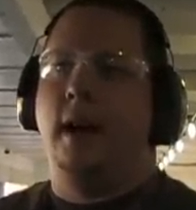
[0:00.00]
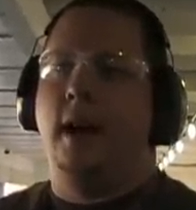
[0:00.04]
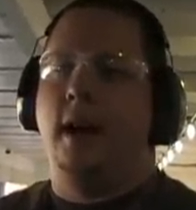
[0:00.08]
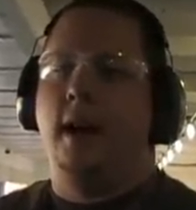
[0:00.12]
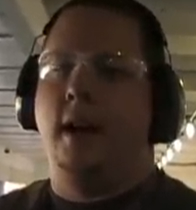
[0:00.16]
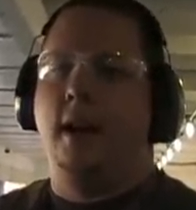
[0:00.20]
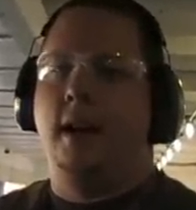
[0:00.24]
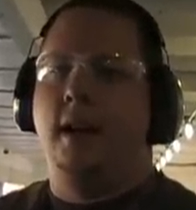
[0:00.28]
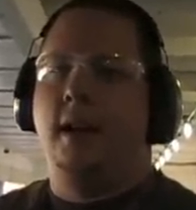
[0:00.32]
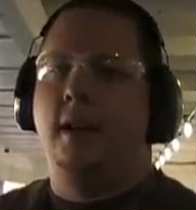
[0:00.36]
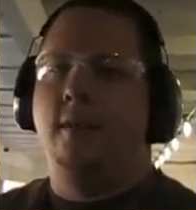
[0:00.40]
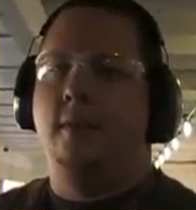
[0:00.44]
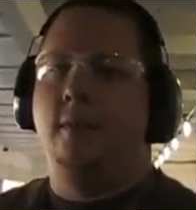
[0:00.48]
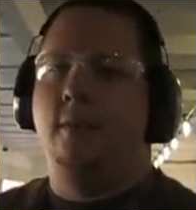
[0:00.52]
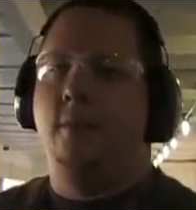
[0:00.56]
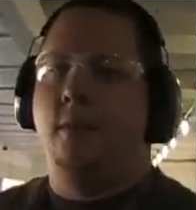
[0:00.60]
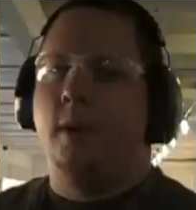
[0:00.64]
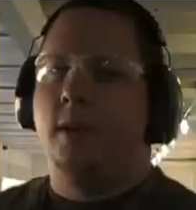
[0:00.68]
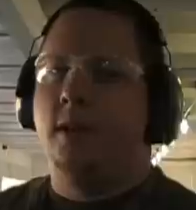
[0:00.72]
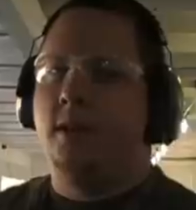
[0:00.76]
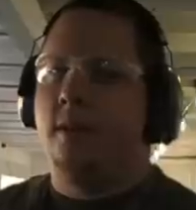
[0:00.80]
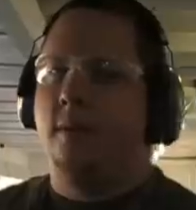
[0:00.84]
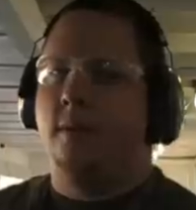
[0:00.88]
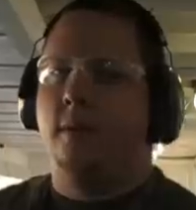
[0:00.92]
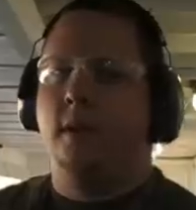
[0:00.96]
I
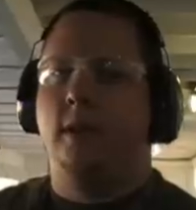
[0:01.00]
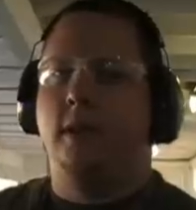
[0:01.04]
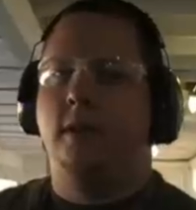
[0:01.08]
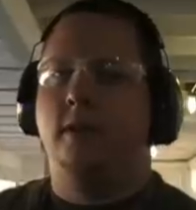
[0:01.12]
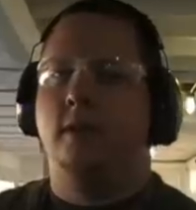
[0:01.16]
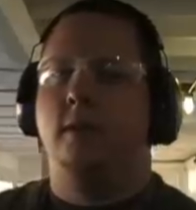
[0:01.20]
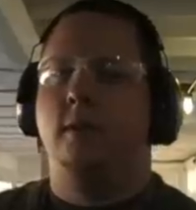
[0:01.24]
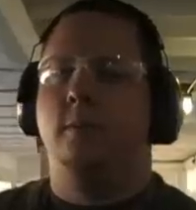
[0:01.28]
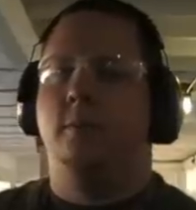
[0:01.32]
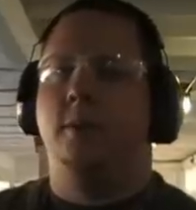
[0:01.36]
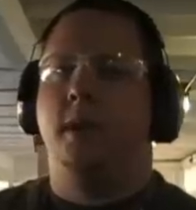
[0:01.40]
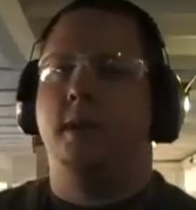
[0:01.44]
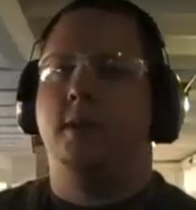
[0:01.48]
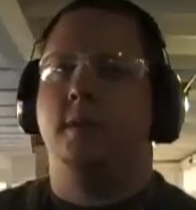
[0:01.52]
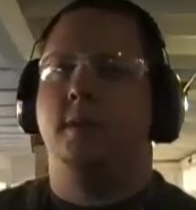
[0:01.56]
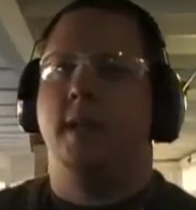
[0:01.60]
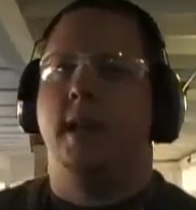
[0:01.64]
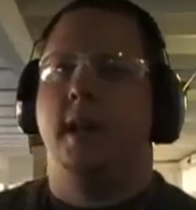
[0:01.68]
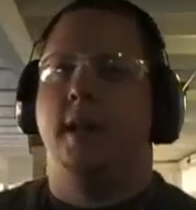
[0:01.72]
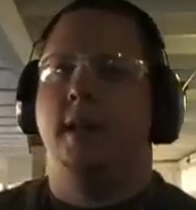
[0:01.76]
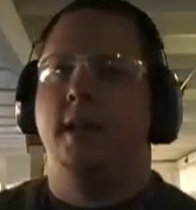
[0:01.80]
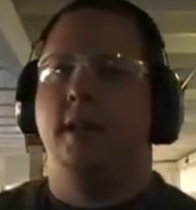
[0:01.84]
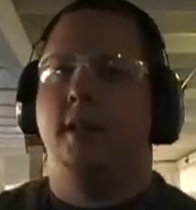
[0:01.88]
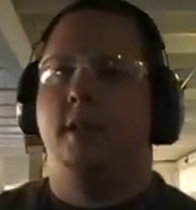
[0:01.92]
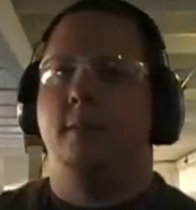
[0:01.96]
wasn't really too impressed with
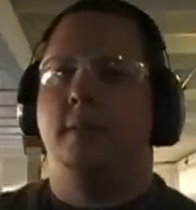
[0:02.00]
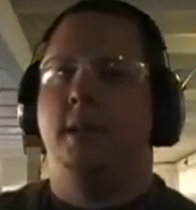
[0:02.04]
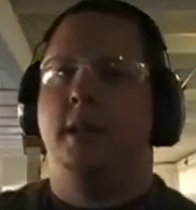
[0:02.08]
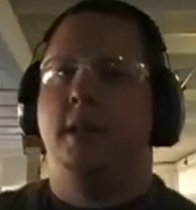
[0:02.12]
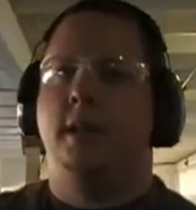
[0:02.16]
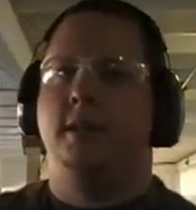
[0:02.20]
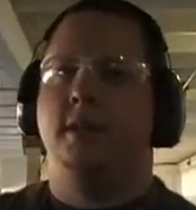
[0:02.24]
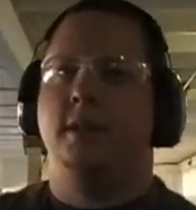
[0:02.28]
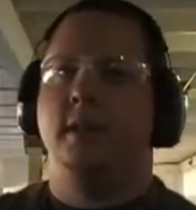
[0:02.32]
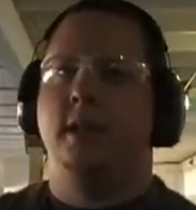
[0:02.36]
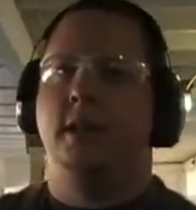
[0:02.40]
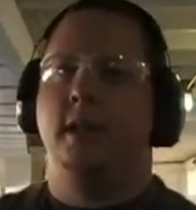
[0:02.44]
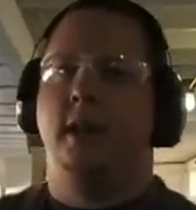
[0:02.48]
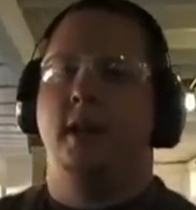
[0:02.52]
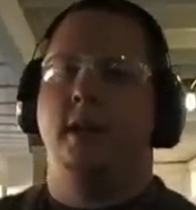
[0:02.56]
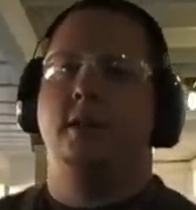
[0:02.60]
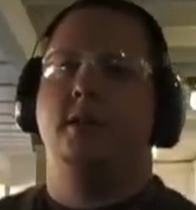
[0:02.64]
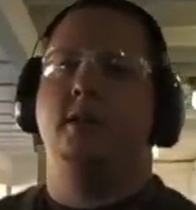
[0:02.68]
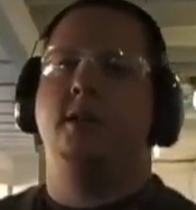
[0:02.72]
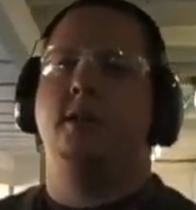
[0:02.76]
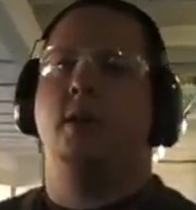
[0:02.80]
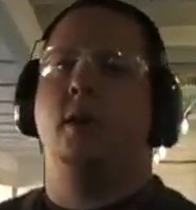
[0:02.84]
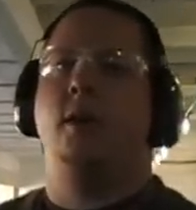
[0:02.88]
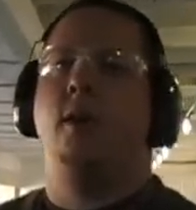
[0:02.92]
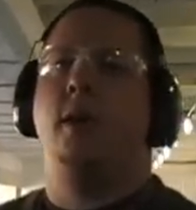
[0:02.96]
that either because the gun
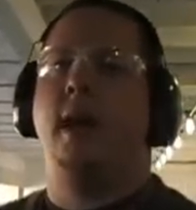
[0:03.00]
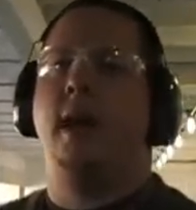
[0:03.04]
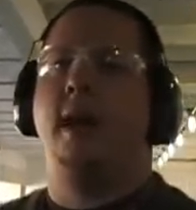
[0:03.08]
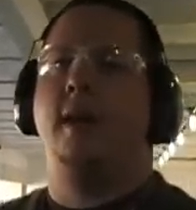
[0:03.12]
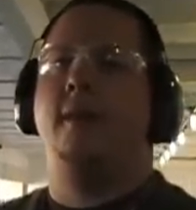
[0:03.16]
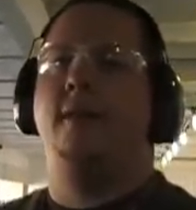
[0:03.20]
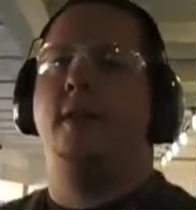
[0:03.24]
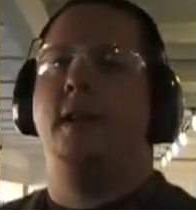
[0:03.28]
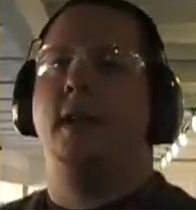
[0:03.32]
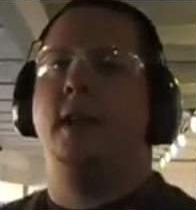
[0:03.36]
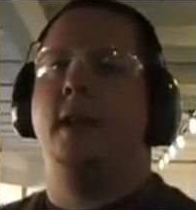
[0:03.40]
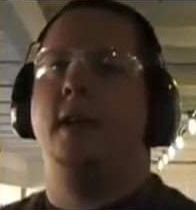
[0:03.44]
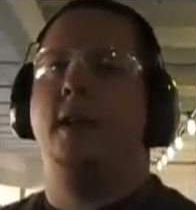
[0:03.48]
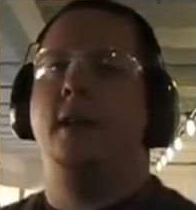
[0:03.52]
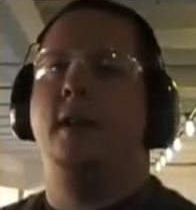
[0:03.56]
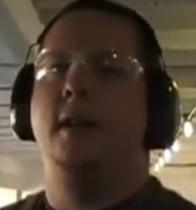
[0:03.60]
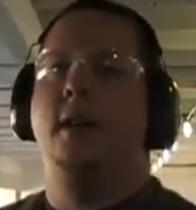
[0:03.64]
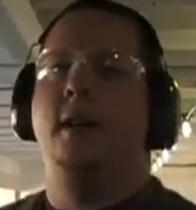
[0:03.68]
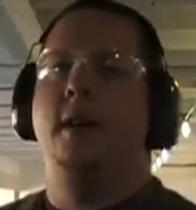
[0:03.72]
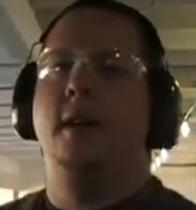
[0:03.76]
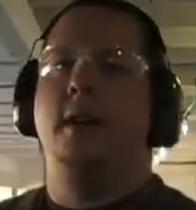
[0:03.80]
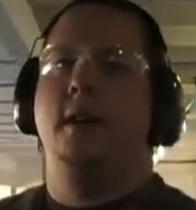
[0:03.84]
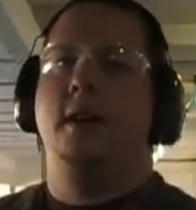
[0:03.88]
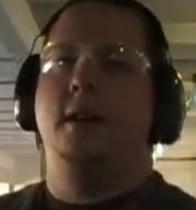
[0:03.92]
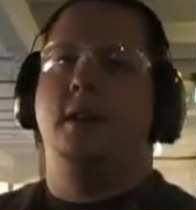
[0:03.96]
is so heavy,
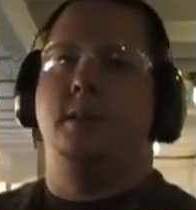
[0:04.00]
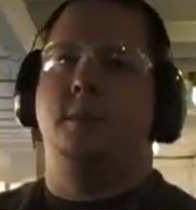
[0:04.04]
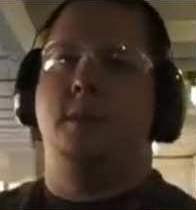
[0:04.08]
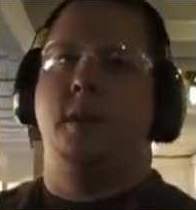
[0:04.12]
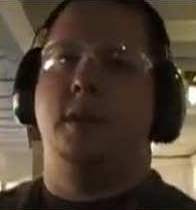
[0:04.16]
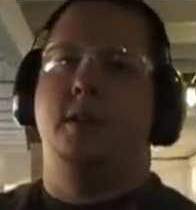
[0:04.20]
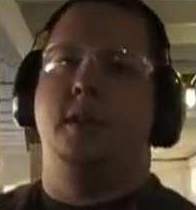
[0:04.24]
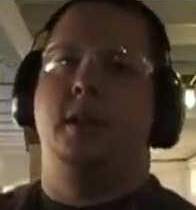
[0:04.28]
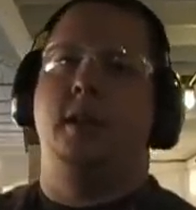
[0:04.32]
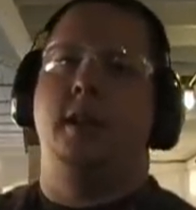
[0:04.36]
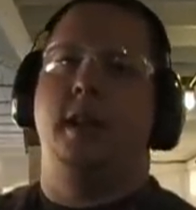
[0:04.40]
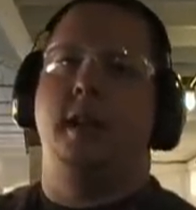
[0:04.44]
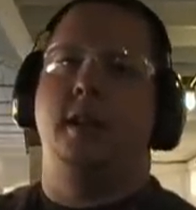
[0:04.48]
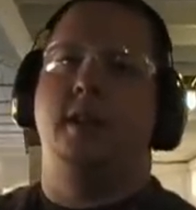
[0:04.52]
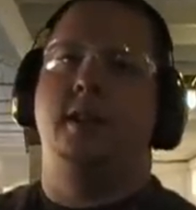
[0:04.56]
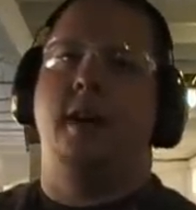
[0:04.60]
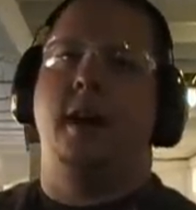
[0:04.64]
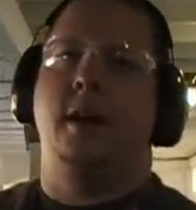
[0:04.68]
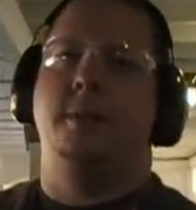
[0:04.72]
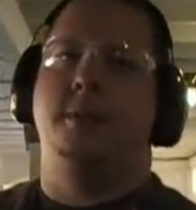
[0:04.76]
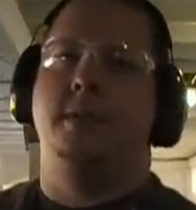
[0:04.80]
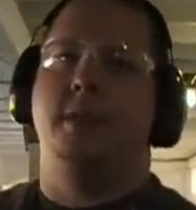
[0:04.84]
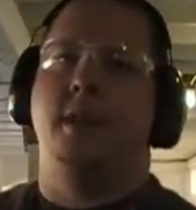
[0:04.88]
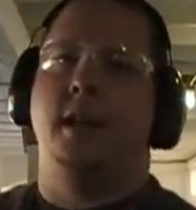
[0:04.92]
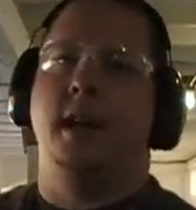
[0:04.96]
especially that
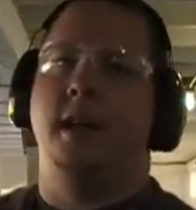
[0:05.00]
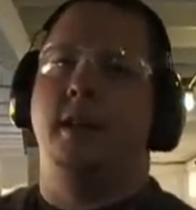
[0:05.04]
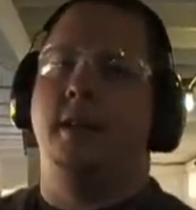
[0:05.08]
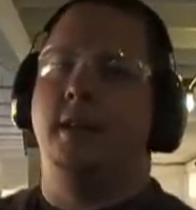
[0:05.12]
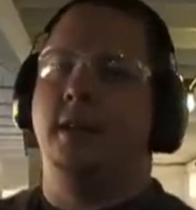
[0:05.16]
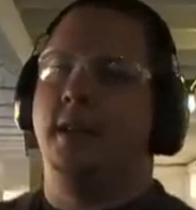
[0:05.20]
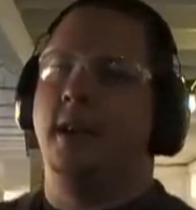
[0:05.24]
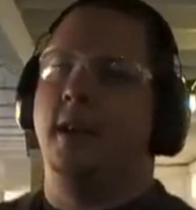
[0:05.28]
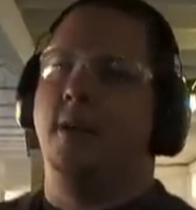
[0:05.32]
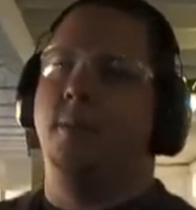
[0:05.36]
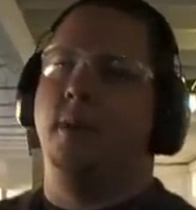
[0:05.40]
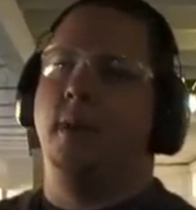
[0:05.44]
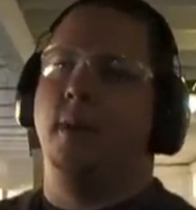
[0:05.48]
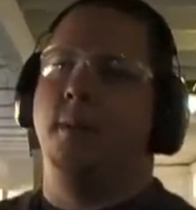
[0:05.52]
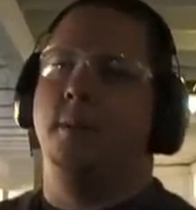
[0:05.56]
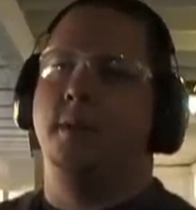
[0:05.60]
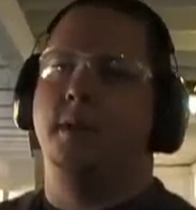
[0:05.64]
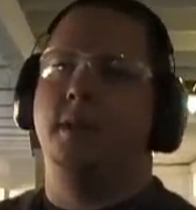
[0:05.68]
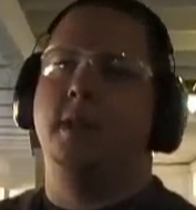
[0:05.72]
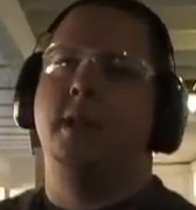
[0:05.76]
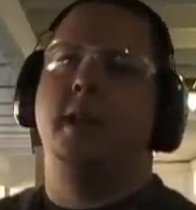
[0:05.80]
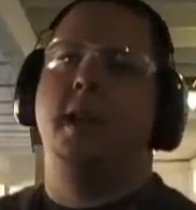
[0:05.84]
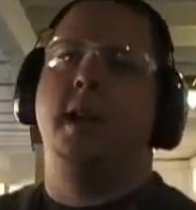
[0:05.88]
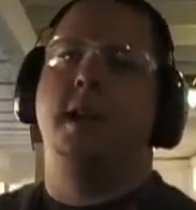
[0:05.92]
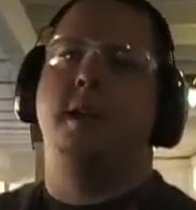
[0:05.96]
top slide. The gun would
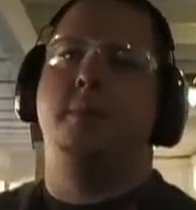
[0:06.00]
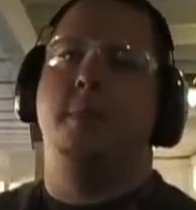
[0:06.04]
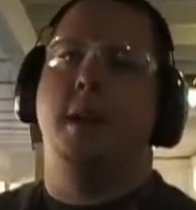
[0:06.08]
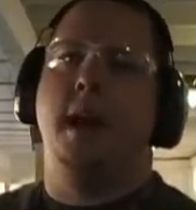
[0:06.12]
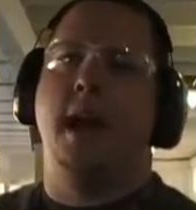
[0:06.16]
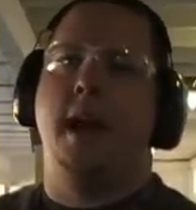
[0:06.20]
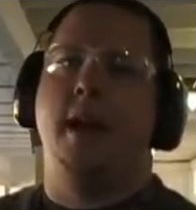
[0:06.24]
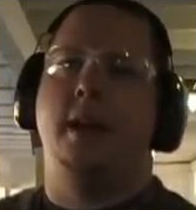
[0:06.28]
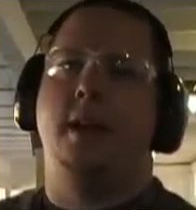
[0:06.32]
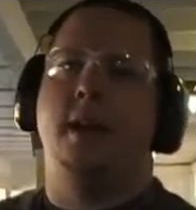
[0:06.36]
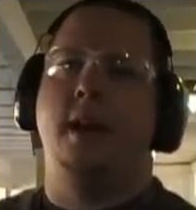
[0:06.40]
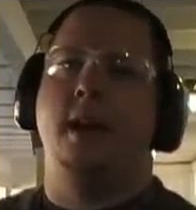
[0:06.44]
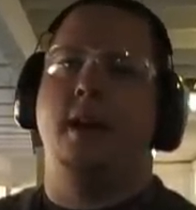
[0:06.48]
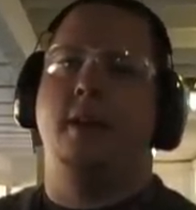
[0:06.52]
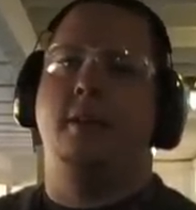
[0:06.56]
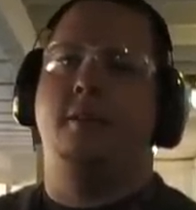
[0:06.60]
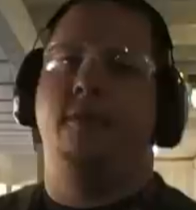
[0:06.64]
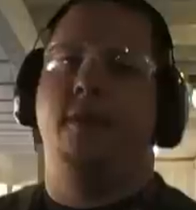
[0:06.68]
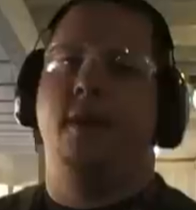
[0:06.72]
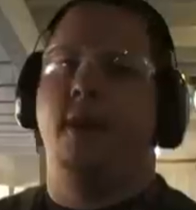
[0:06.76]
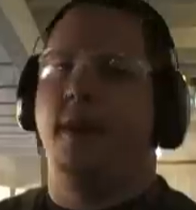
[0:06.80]
almost kick back, kind of